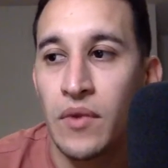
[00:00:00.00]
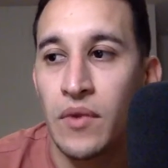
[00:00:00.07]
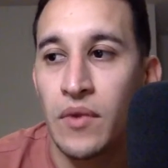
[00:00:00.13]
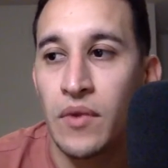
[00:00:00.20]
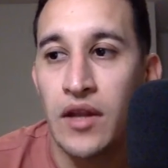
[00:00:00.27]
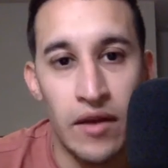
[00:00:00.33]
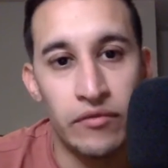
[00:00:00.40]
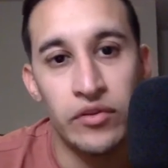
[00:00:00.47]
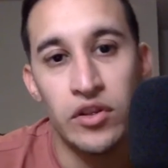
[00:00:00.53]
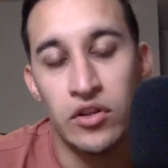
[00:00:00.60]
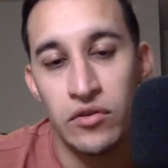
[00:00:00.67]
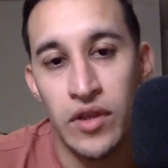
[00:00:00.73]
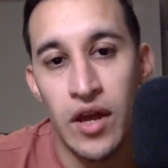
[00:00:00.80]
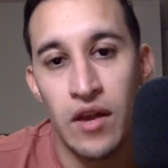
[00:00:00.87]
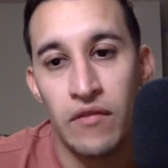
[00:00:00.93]
I definitely
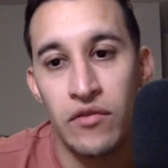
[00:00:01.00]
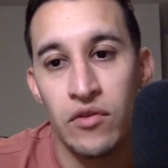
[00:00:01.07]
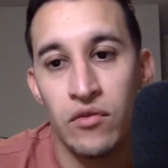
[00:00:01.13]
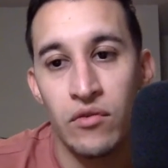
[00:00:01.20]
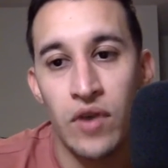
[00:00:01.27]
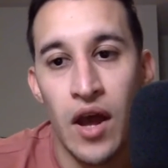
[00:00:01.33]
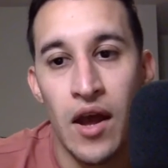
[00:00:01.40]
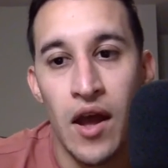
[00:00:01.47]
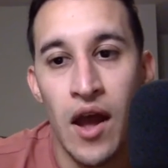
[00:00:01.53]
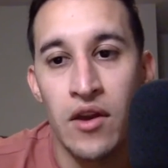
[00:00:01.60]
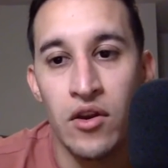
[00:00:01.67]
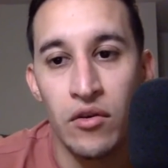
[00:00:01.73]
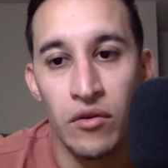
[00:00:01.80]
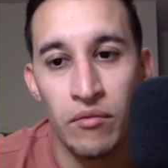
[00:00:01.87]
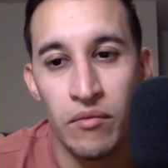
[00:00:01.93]
do that. I
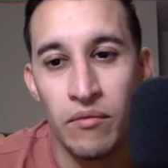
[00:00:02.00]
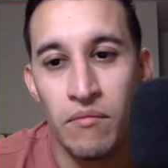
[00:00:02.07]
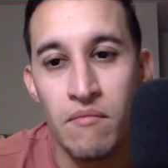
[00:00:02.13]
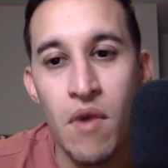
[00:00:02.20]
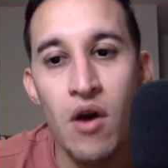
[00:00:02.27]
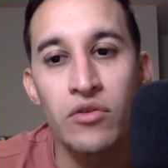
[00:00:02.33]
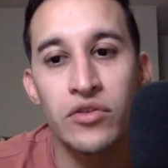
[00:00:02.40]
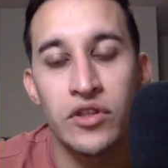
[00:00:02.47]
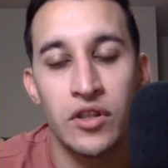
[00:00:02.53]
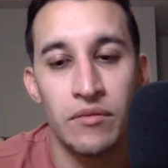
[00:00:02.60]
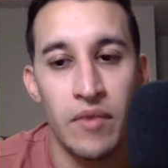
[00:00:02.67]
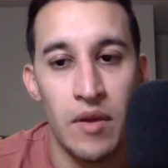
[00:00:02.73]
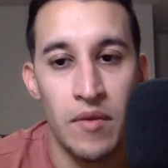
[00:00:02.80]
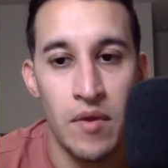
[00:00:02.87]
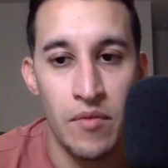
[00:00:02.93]
know most of
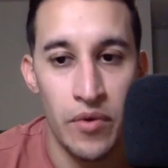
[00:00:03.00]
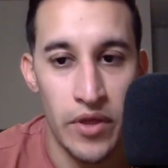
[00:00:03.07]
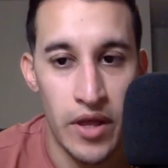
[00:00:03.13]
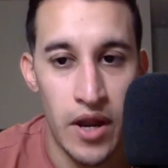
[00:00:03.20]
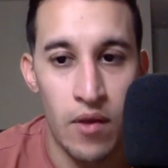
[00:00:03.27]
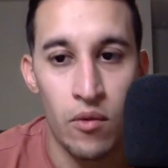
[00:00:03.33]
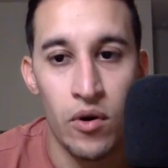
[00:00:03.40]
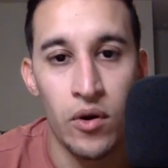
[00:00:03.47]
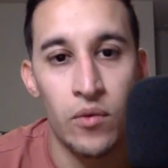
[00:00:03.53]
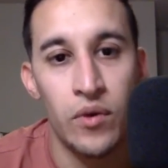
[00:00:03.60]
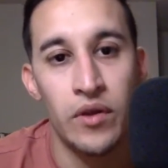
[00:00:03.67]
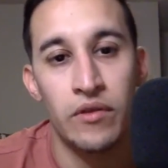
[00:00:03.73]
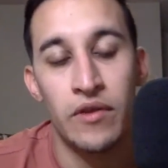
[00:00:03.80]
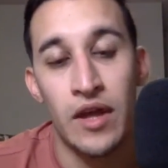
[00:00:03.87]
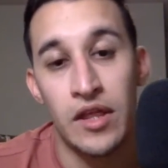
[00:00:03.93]
my people that I work
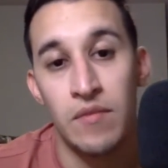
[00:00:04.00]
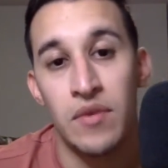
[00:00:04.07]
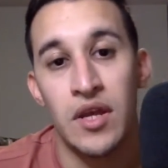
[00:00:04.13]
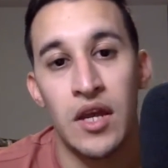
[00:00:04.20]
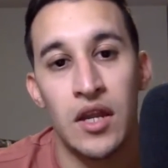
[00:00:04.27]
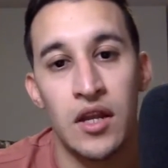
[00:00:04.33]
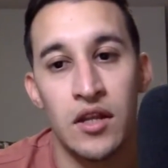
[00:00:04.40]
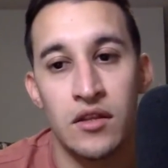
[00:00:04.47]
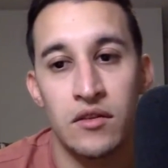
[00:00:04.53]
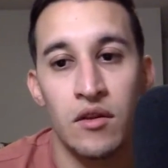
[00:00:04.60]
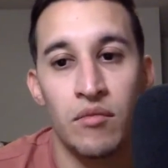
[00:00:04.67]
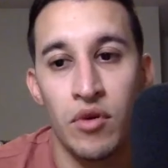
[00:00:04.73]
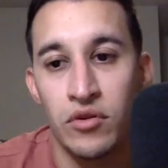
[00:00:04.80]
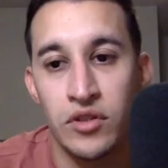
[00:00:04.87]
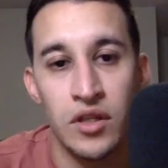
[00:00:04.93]
with at the beginning, is their
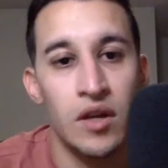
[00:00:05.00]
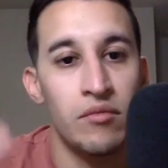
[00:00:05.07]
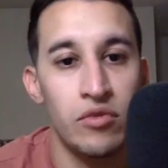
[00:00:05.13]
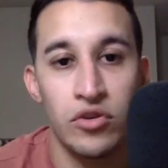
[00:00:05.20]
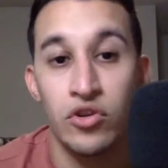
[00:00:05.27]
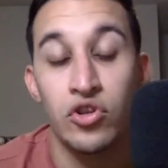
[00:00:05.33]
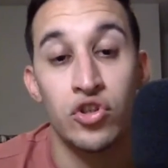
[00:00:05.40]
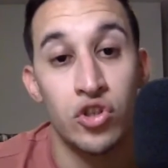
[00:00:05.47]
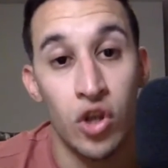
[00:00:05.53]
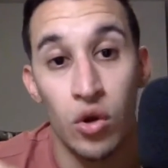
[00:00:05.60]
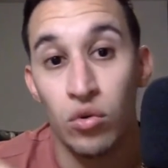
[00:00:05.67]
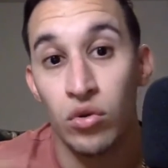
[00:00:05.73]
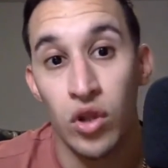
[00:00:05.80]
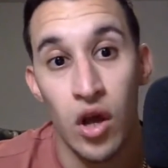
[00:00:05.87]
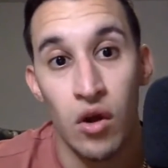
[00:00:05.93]
protein numbers are so
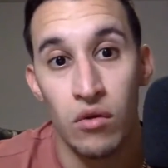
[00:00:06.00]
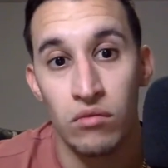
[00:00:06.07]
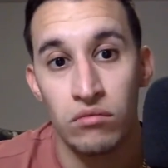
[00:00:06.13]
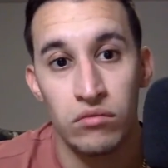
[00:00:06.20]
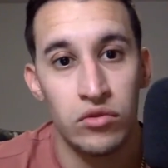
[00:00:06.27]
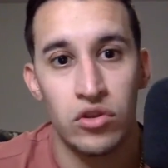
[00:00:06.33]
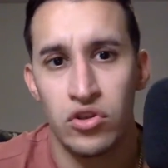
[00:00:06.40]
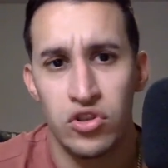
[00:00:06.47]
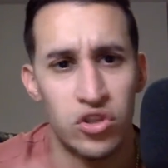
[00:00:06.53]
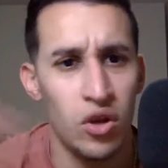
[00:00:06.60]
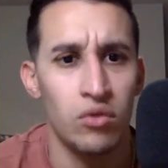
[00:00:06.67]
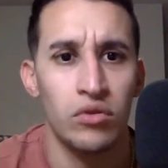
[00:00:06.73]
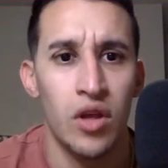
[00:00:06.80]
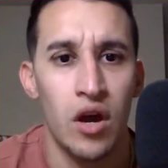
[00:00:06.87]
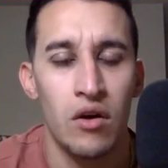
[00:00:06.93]
low, just
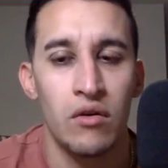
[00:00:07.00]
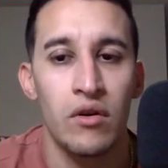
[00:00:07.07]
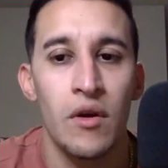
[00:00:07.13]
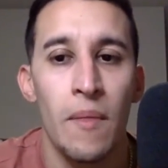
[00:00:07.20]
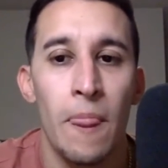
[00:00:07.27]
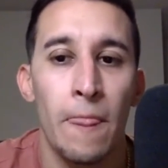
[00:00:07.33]
so low.